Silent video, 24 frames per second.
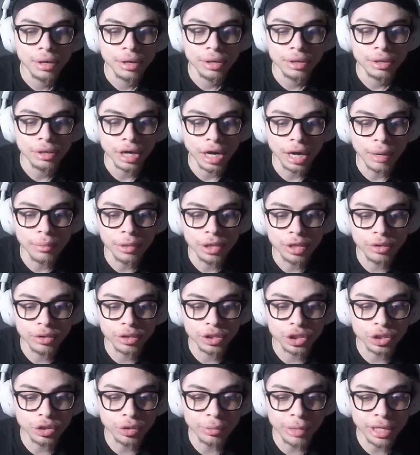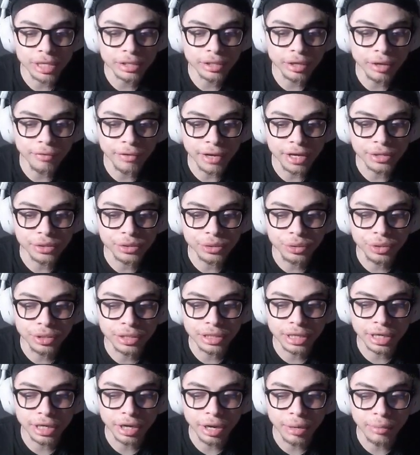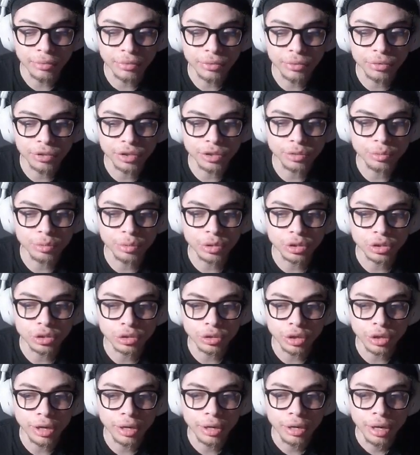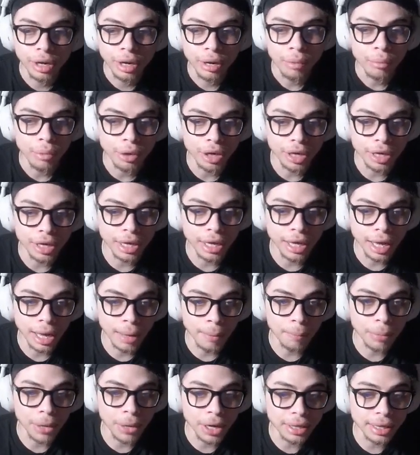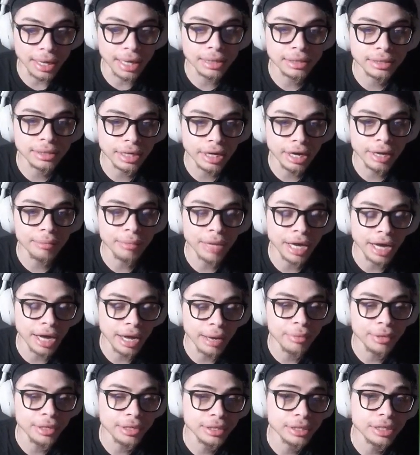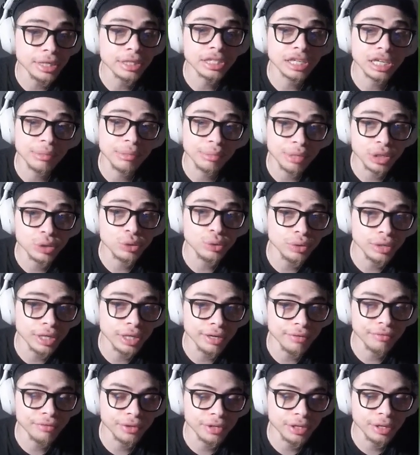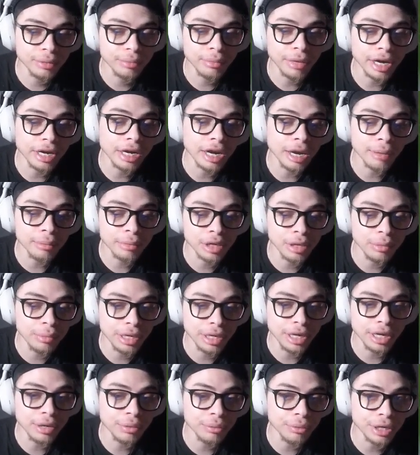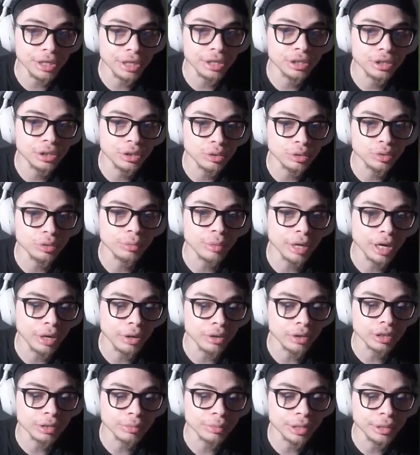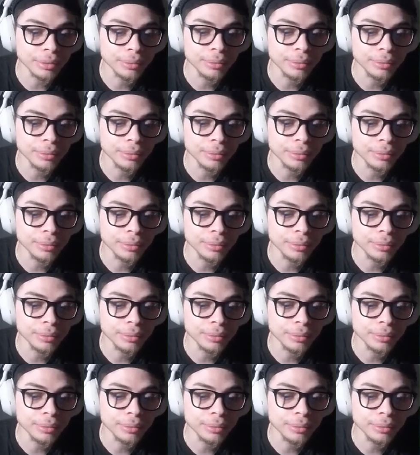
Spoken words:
I'm going to show myself as soon as I come through this bush, right? But by that time happens, it's going to be too late for them, and I'm going to be in range to do my ultimate.